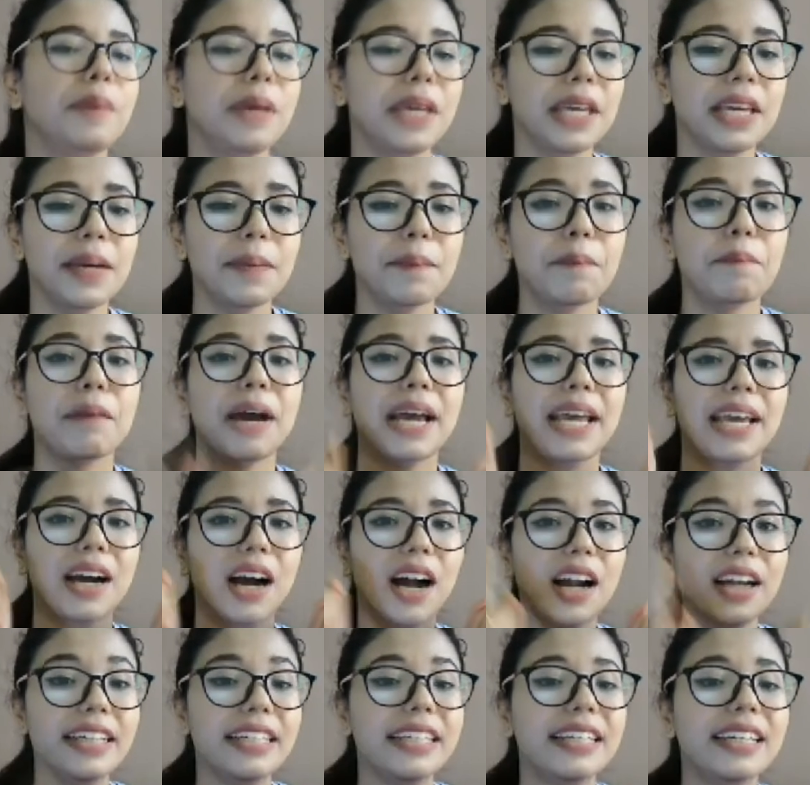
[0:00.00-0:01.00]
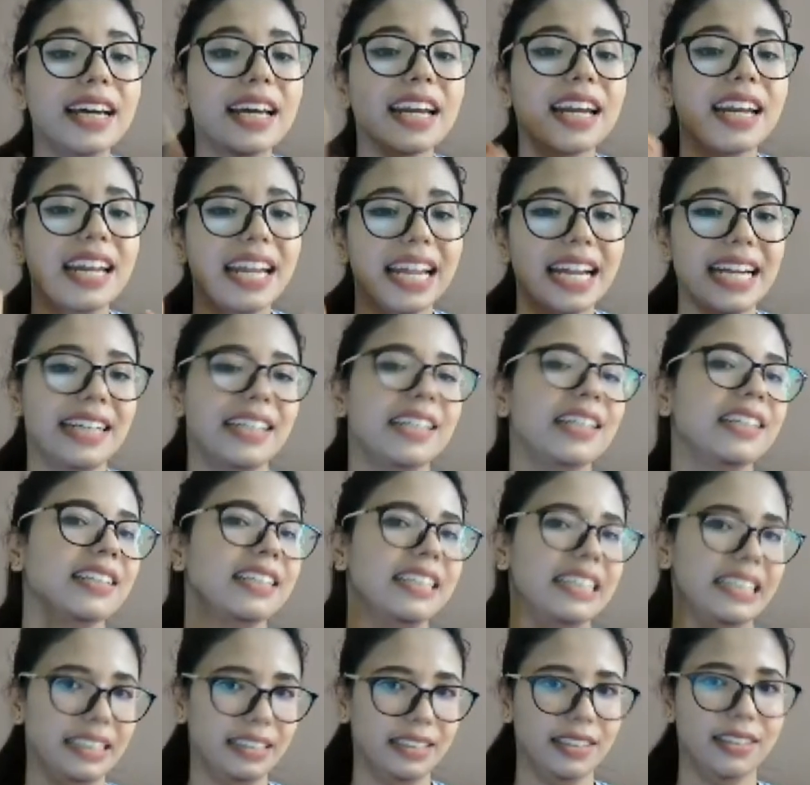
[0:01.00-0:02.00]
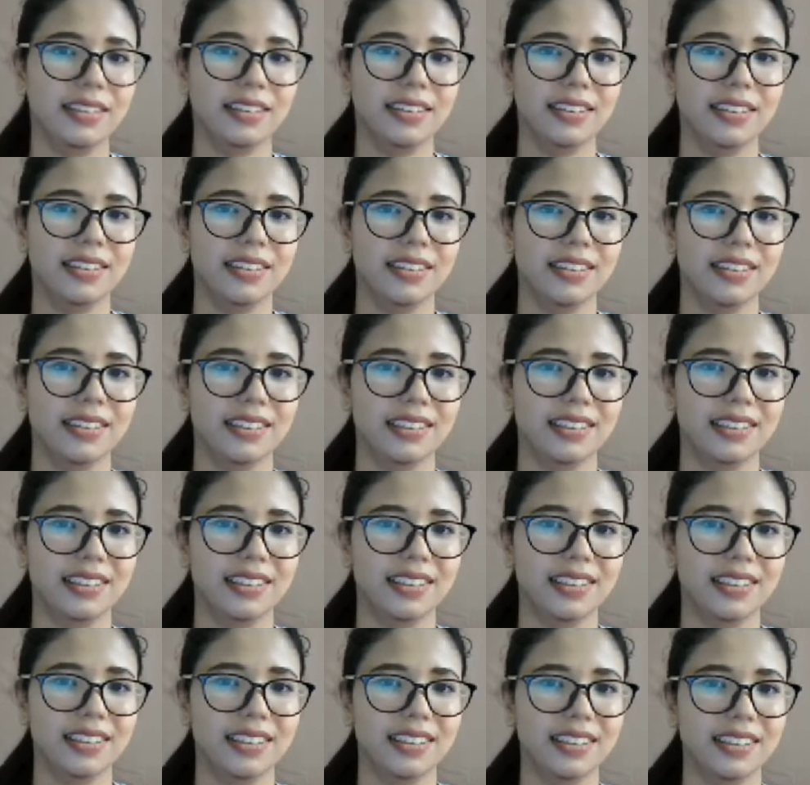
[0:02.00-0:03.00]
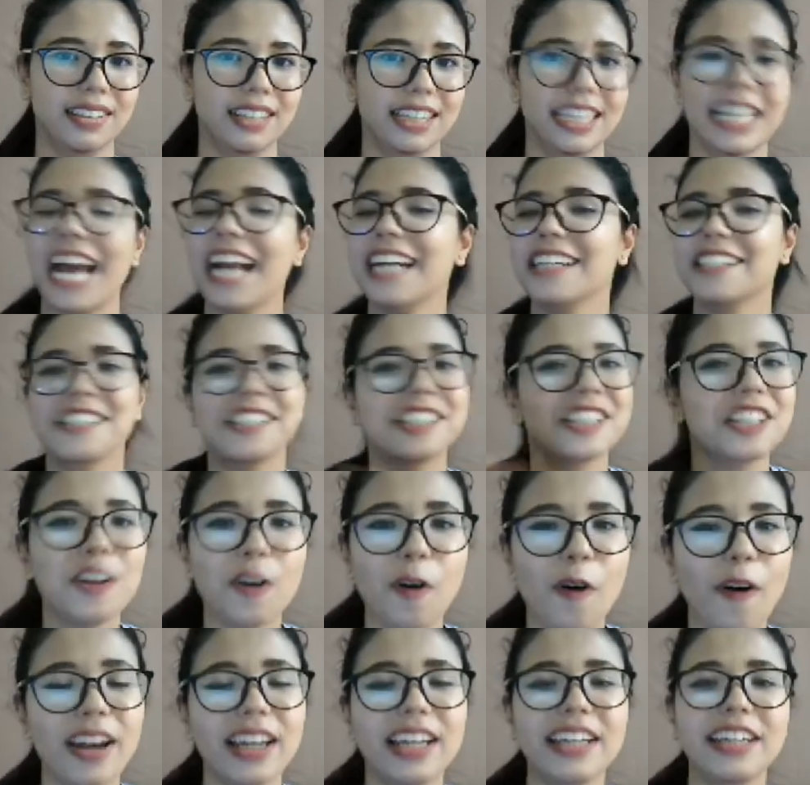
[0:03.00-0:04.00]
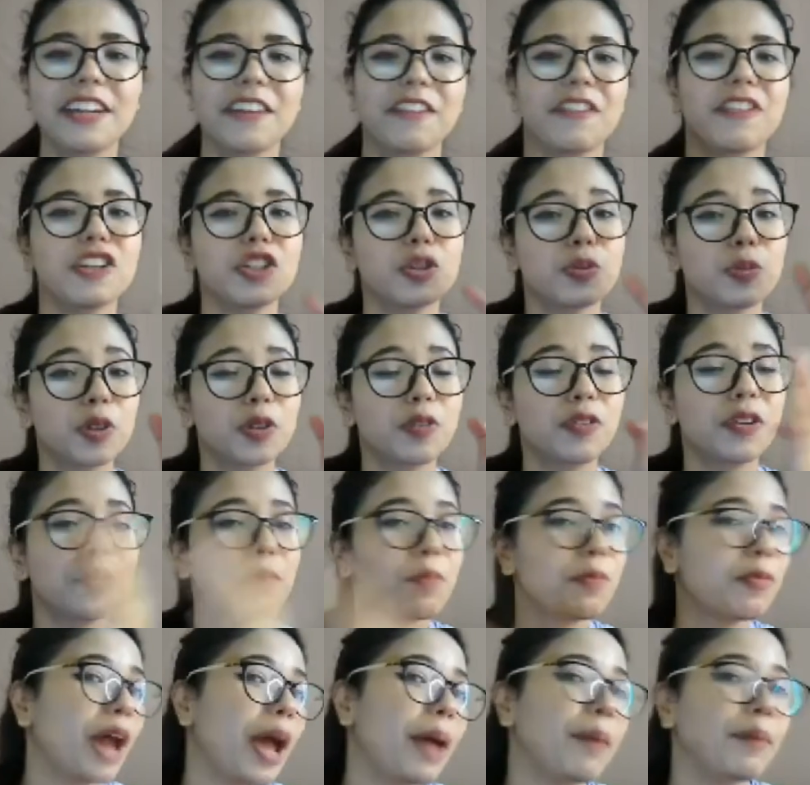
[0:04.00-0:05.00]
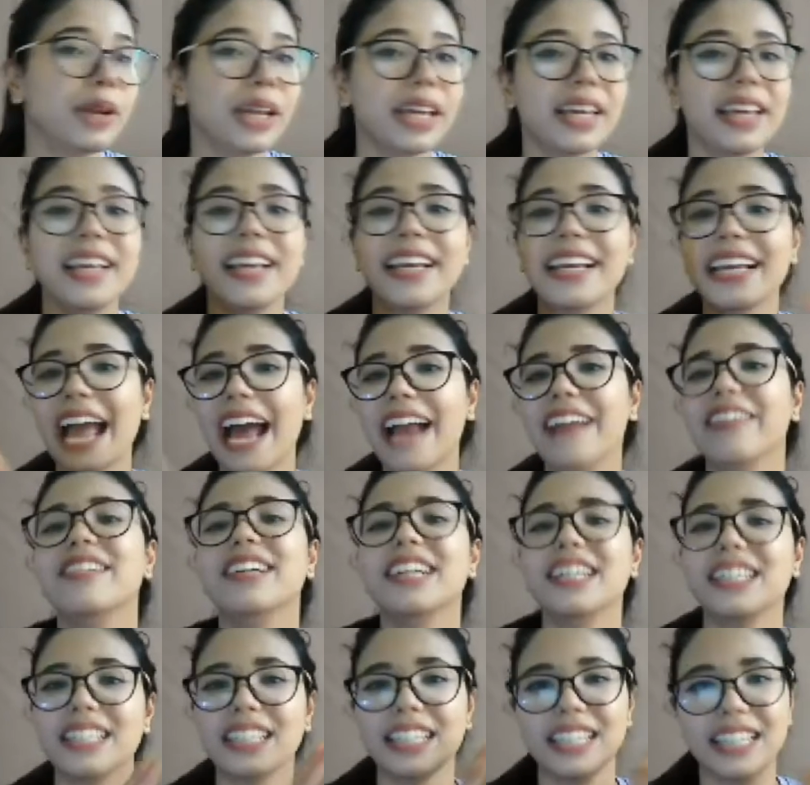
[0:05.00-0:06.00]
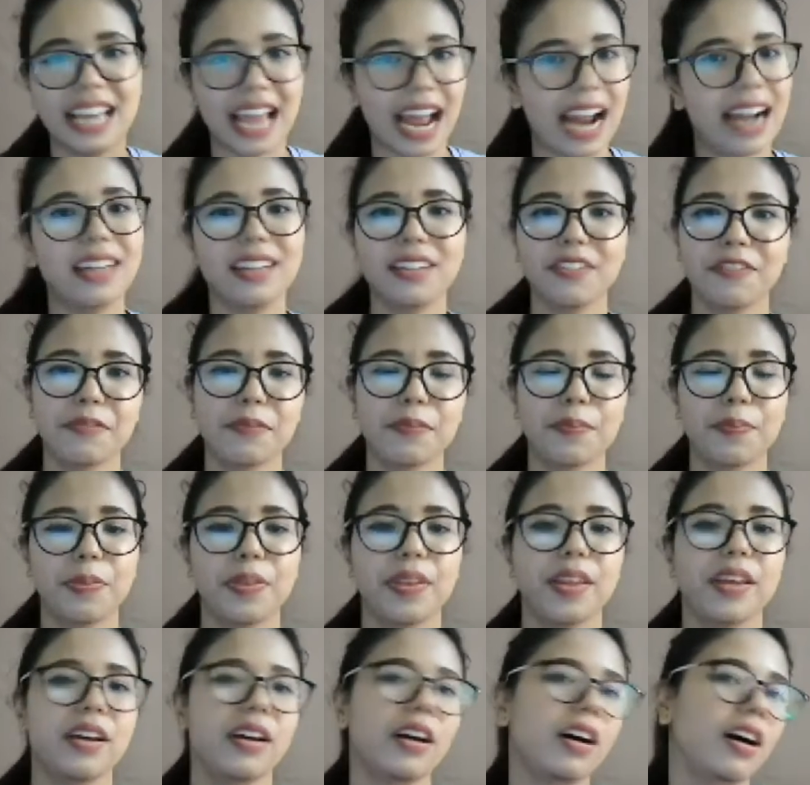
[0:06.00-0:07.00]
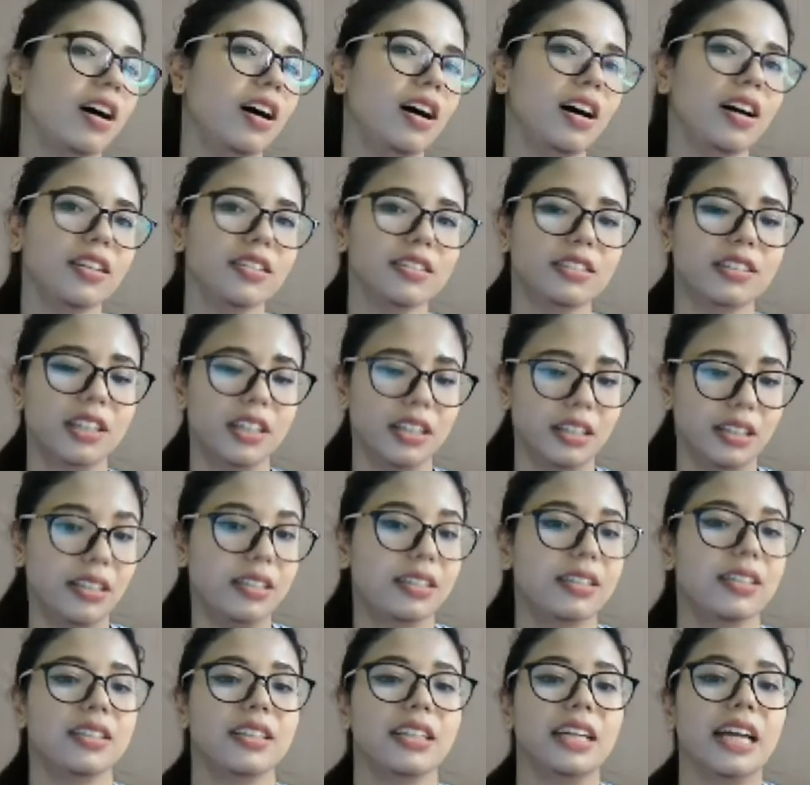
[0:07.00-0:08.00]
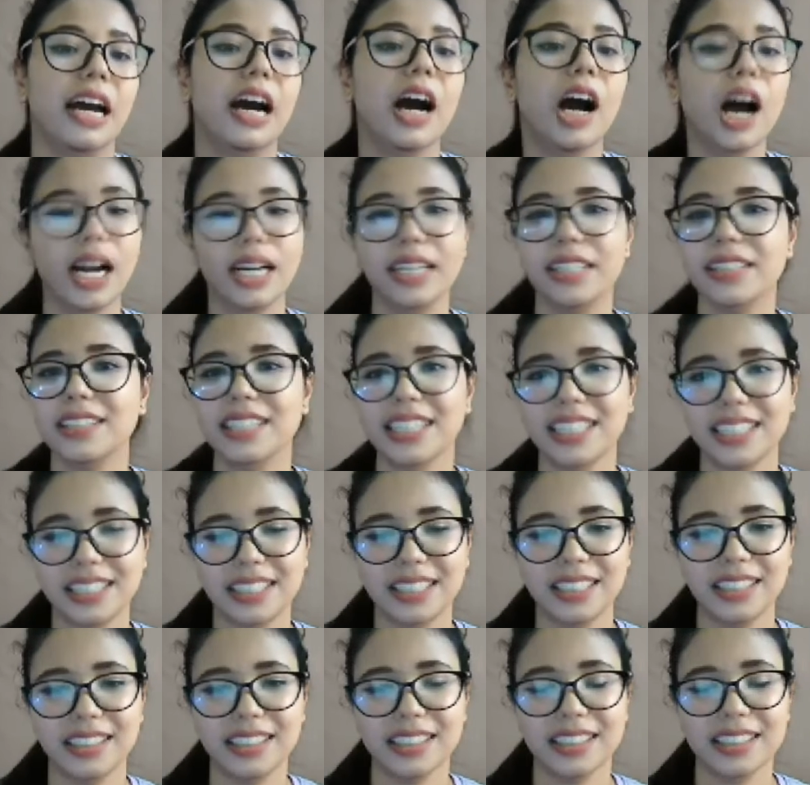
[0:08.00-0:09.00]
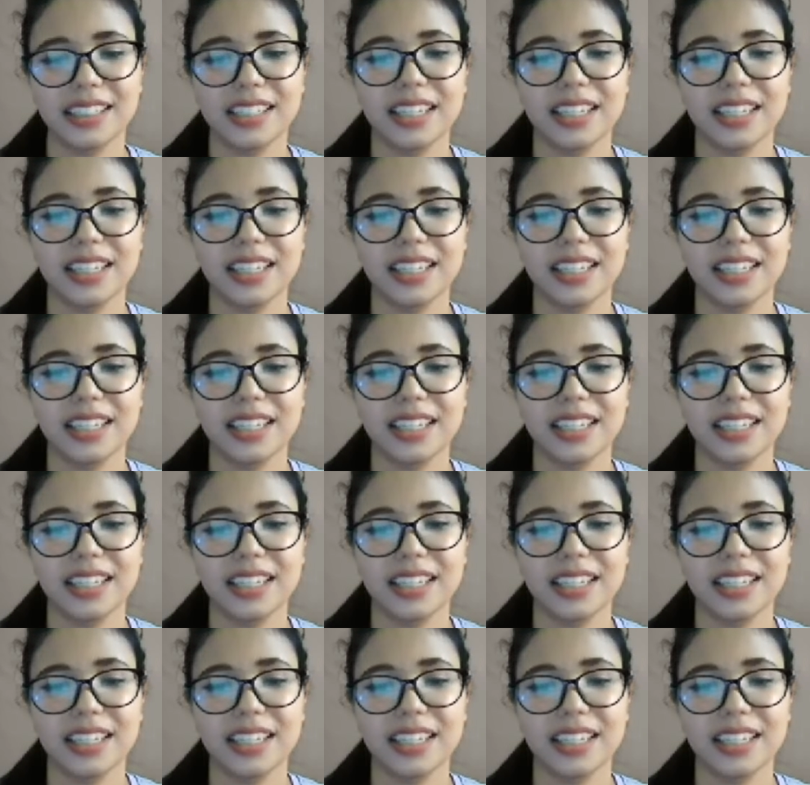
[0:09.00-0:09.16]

be my alternate key. That's the only difference between primary key, candidate key and the alternate key.